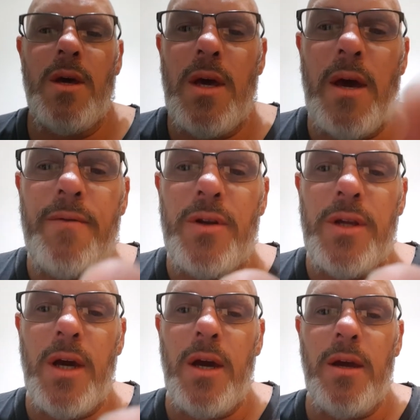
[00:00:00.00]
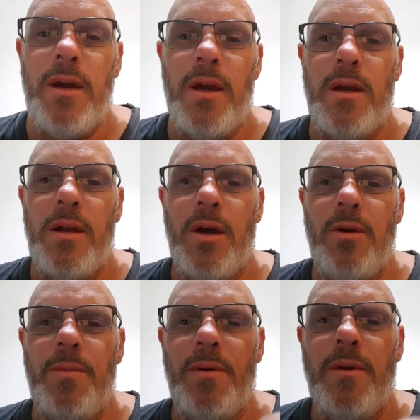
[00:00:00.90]
have a good day, and
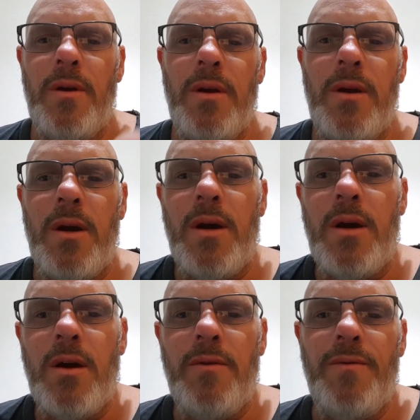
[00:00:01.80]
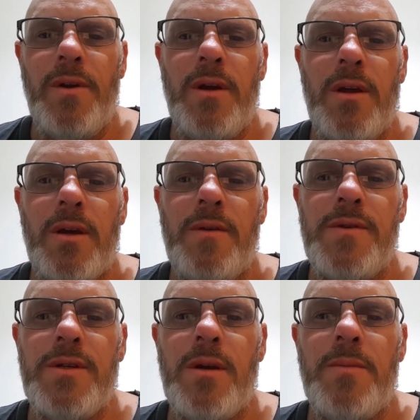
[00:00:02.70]
hopefully that gives you
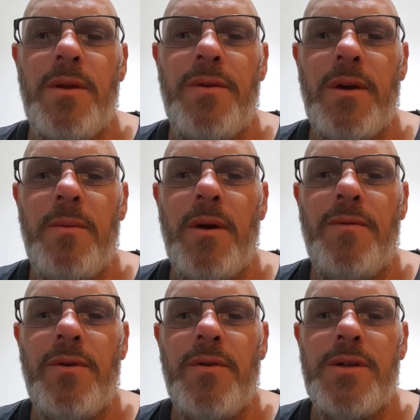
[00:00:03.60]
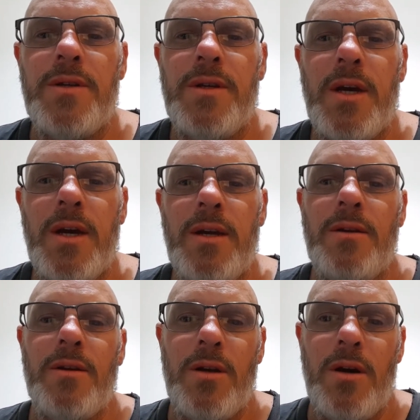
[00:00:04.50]
something to think about for the rest of the day.
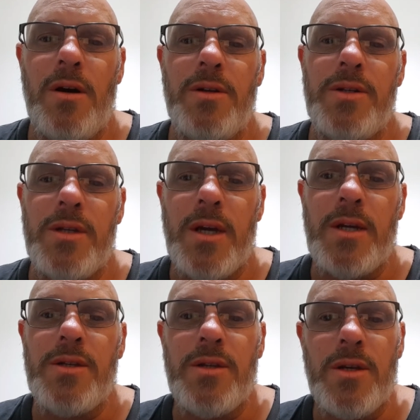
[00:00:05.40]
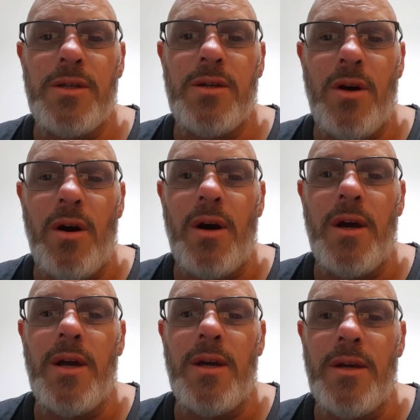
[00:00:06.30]
God's sakes, this guy
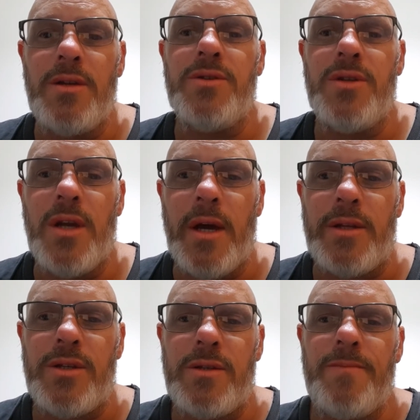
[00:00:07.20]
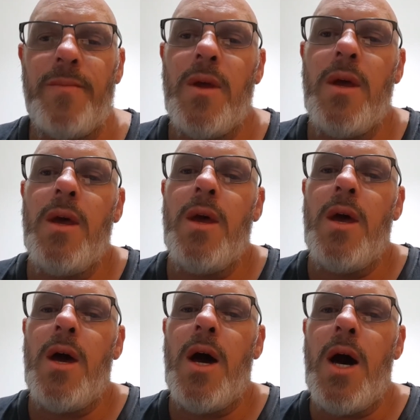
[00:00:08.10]
is nuts.
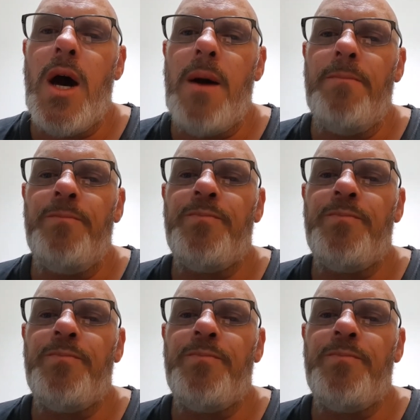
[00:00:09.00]
But